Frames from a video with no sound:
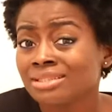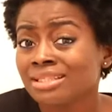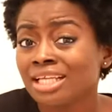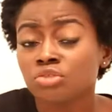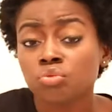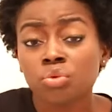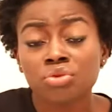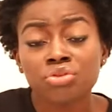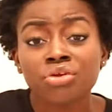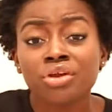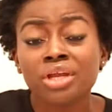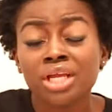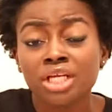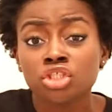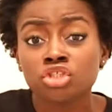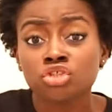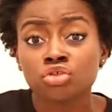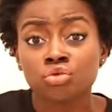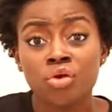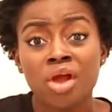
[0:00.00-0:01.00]
and that's what they're
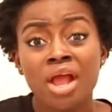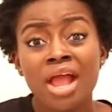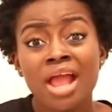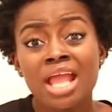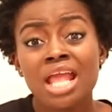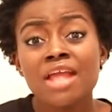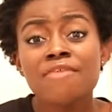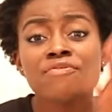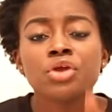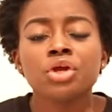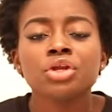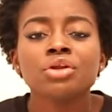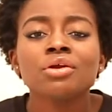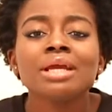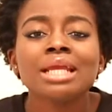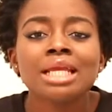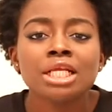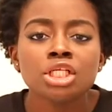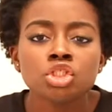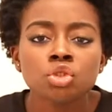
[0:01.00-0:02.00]
into. If you're
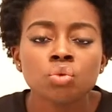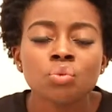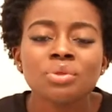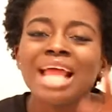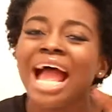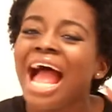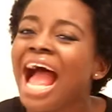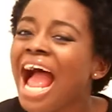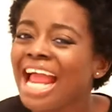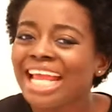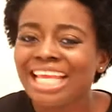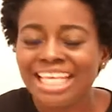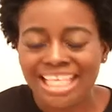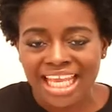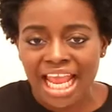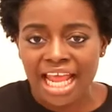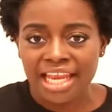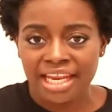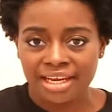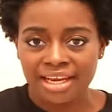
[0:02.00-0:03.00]
not into it, I
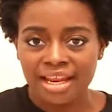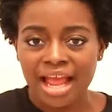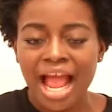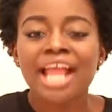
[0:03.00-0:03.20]
get it.